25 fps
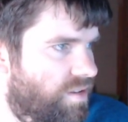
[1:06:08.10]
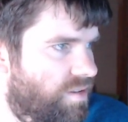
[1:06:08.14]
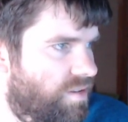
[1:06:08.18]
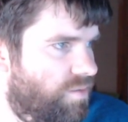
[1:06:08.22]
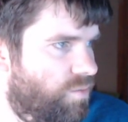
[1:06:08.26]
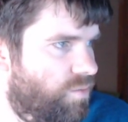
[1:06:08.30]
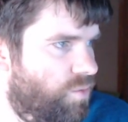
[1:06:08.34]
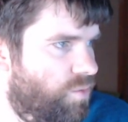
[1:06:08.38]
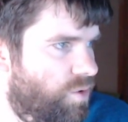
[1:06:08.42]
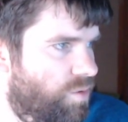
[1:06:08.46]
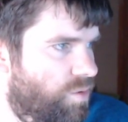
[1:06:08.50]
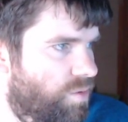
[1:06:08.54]

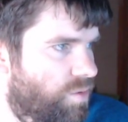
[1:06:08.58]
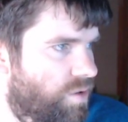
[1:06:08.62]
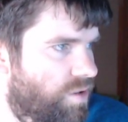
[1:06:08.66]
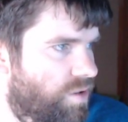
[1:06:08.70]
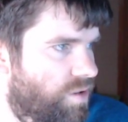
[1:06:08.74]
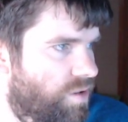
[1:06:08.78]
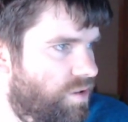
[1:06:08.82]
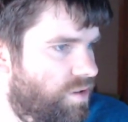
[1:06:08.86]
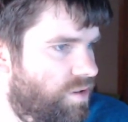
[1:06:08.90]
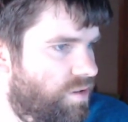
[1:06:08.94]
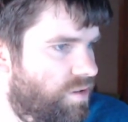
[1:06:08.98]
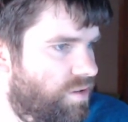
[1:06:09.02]
we
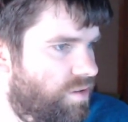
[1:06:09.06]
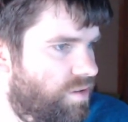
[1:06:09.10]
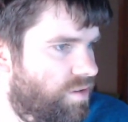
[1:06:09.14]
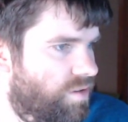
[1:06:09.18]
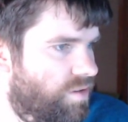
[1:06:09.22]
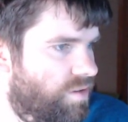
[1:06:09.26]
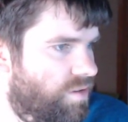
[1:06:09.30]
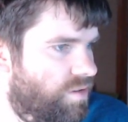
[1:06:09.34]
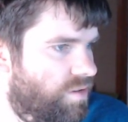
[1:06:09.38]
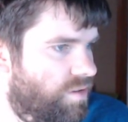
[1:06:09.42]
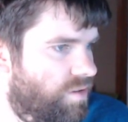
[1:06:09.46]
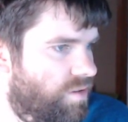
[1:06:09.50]
will
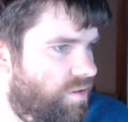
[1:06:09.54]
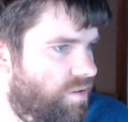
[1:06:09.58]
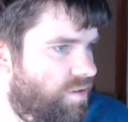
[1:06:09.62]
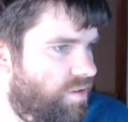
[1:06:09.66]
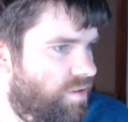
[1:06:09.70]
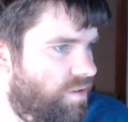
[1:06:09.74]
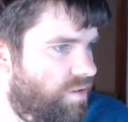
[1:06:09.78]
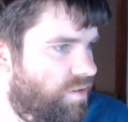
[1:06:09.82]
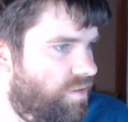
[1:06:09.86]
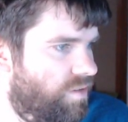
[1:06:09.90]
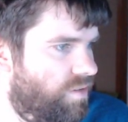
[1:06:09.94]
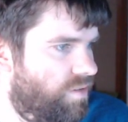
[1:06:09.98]

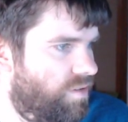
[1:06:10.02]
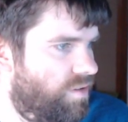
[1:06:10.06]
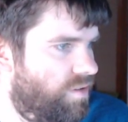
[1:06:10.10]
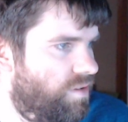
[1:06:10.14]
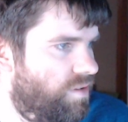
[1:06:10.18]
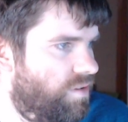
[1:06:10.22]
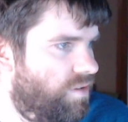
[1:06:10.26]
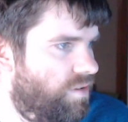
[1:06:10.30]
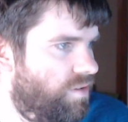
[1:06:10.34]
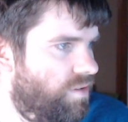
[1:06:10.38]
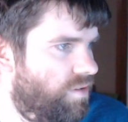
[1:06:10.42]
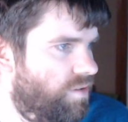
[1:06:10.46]
see,
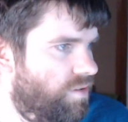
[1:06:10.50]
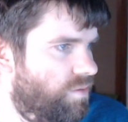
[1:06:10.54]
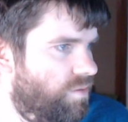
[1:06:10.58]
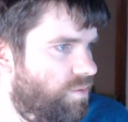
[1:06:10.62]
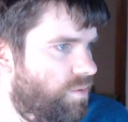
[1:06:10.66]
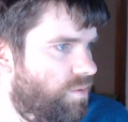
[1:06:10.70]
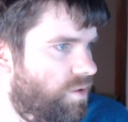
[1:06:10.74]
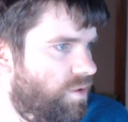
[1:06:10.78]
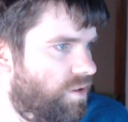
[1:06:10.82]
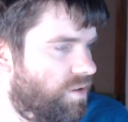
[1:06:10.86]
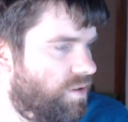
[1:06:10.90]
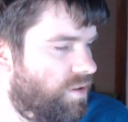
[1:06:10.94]
does it
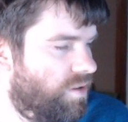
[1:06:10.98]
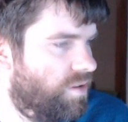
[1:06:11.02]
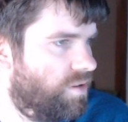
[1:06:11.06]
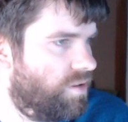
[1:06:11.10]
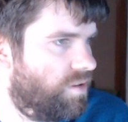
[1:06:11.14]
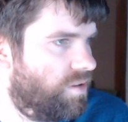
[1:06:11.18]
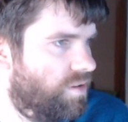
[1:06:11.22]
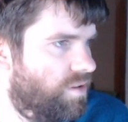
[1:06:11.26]
work?